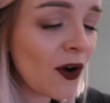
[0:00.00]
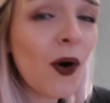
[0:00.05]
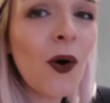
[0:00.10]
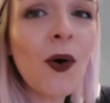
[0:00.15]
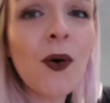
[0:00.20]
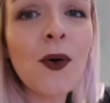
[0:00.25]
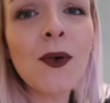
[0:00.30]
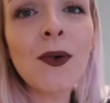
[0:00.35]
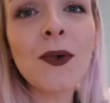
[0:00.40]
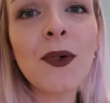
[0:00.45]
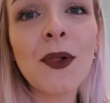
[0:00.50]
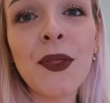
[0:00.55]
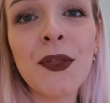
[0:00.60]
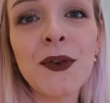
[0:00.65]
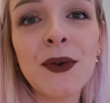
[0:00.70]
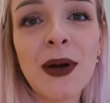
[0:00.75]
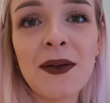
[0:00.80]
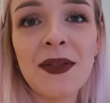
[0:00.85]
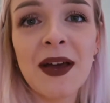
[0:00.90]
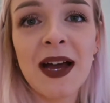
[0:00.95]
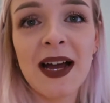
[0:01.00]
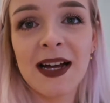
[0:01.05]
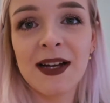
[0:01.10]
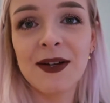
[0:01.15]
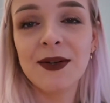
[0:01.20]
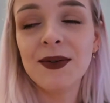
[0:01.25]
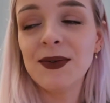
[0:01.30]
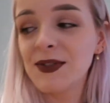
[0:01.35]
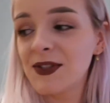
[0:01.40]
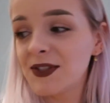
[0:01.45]
all throughout the
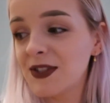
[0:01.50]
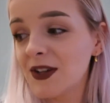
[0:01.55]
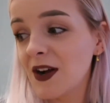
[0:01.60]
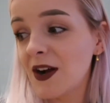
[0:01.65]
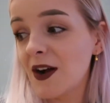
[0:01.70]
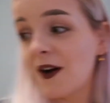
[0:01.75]
house